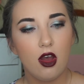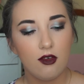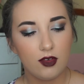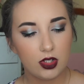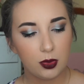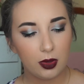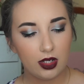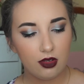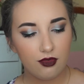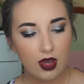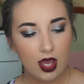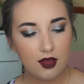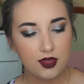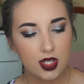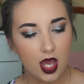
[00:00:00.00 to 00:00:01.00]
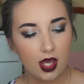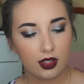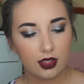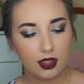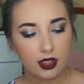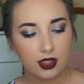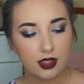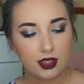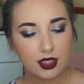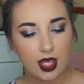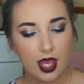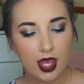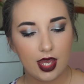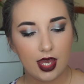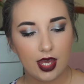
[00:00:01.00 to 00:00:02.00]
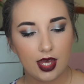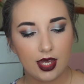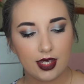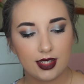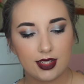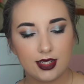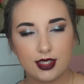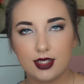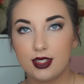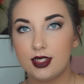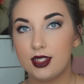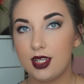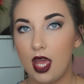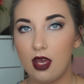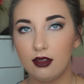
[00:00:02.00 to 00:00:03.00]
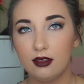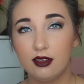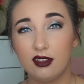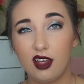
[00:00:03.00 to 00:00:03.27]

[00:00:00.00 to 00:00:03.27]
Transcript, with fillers: for $25 and yeah,